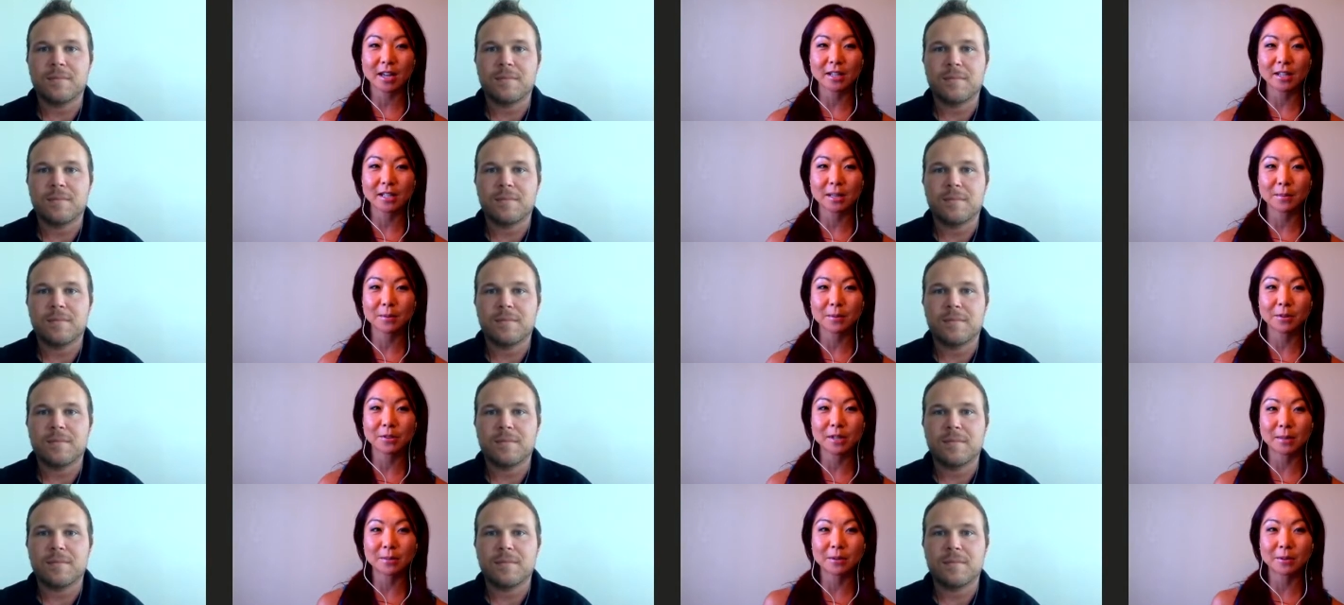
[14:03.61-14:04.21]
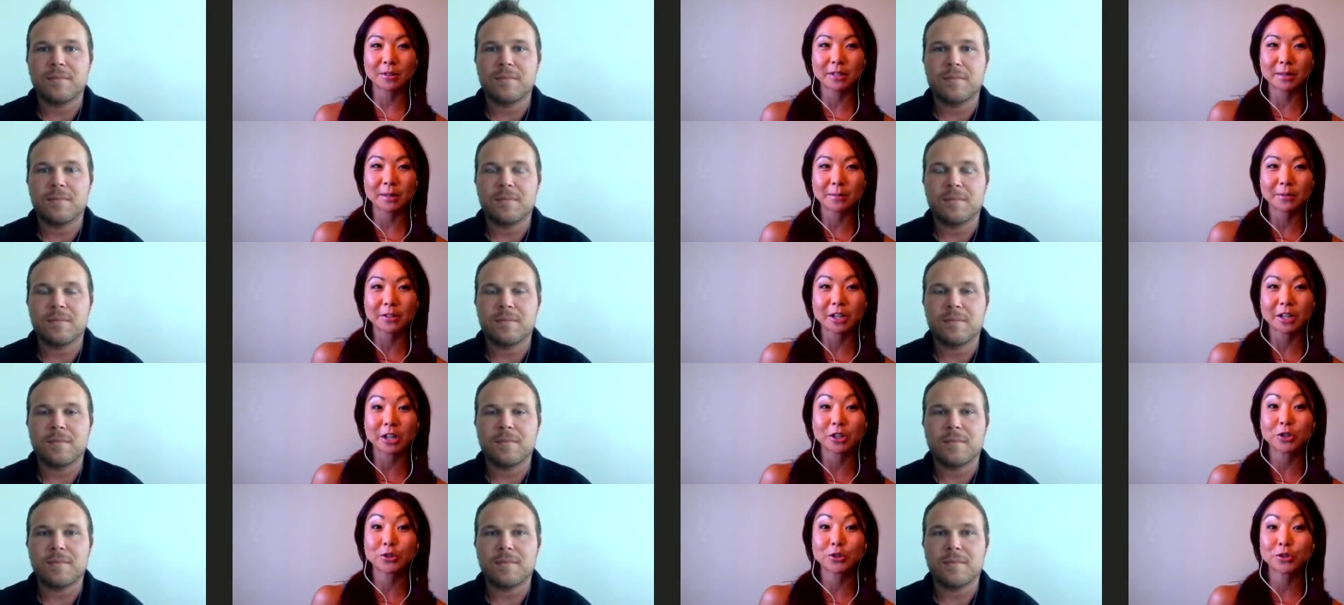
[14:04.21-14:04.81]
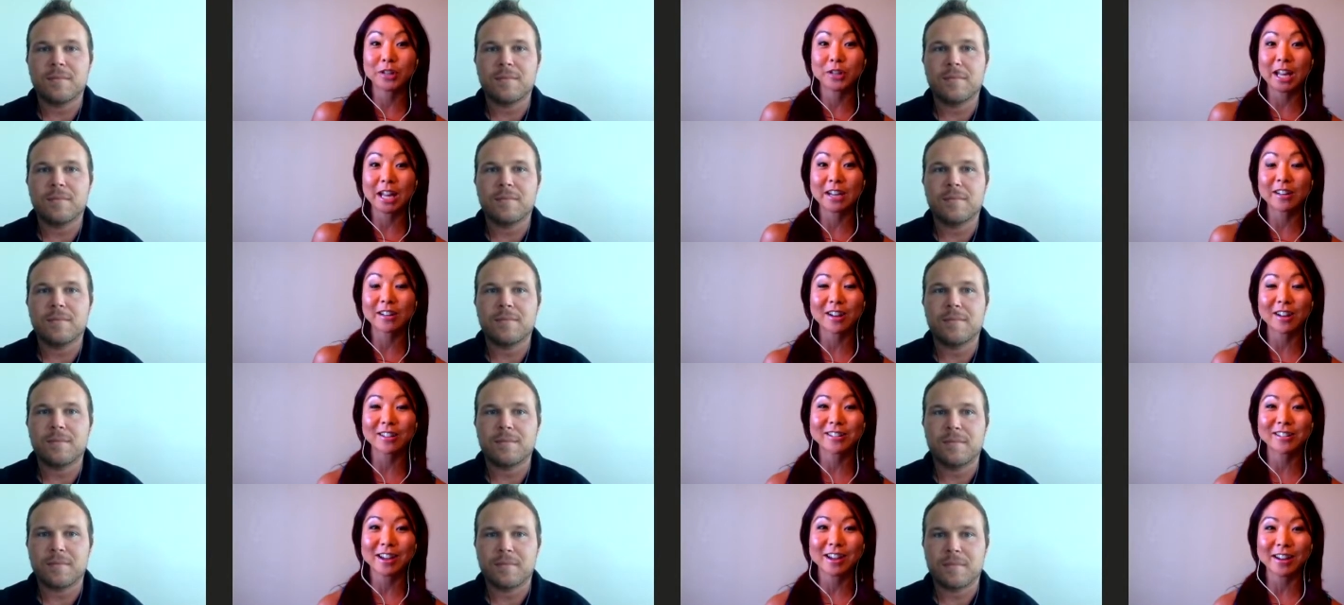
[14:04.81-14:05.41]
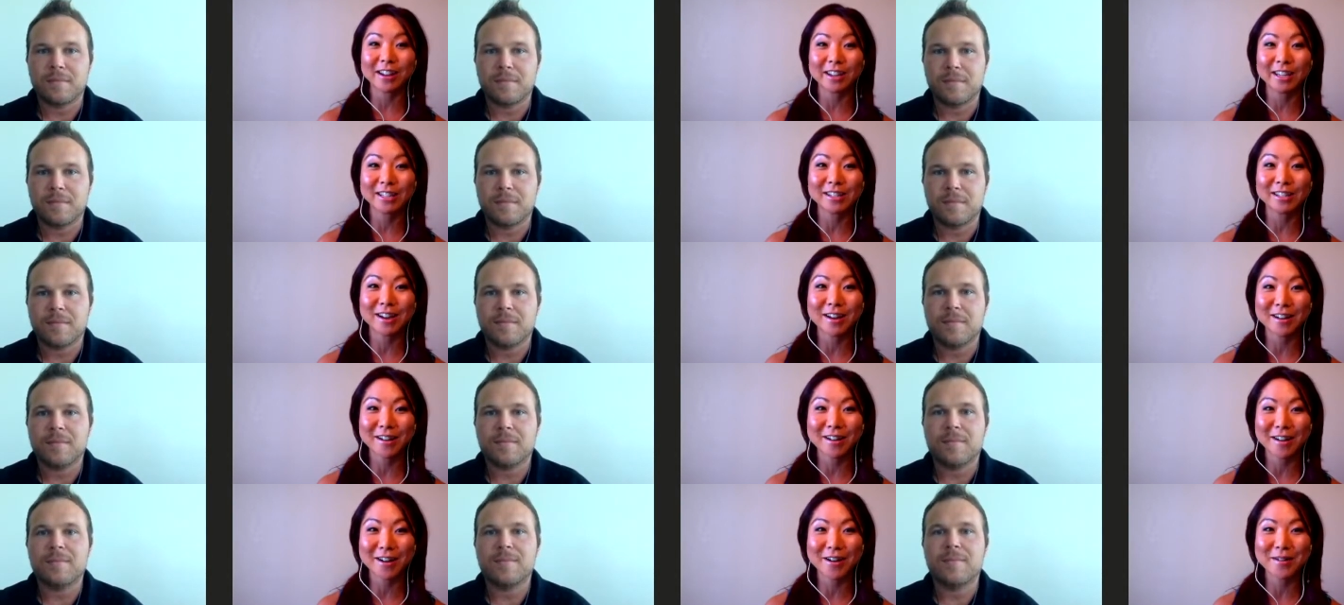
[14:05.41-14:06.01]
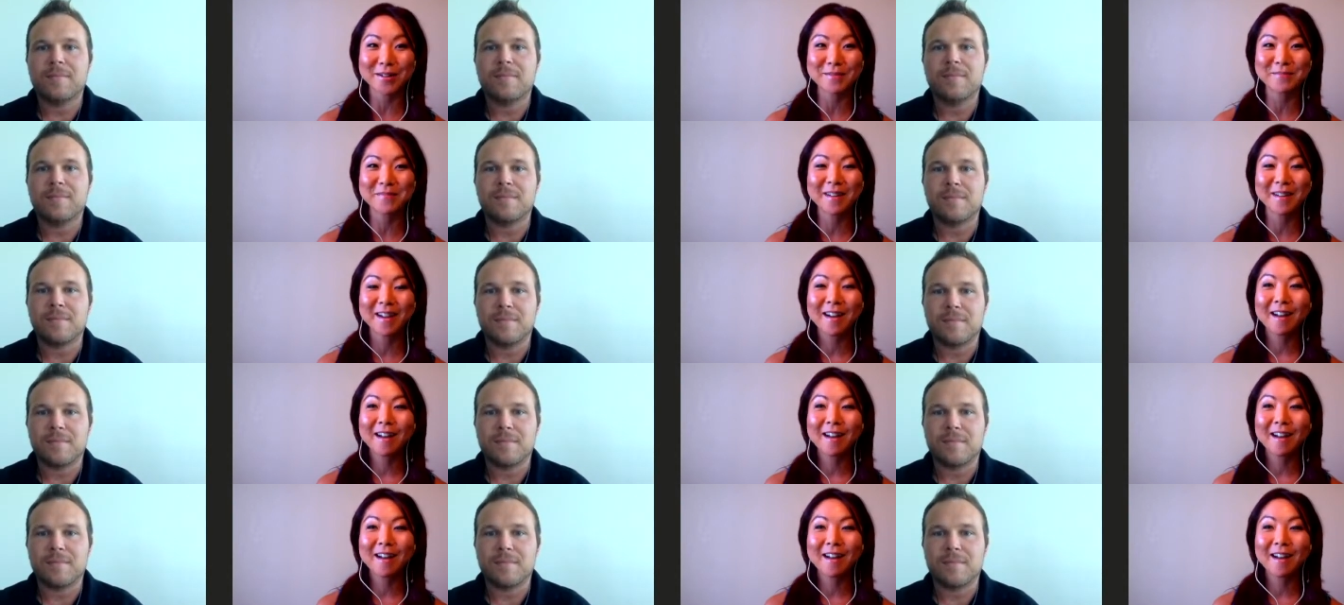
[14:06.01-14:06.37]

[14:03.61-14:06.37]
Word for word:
Speaker 1: www.juliannekanzaki.com.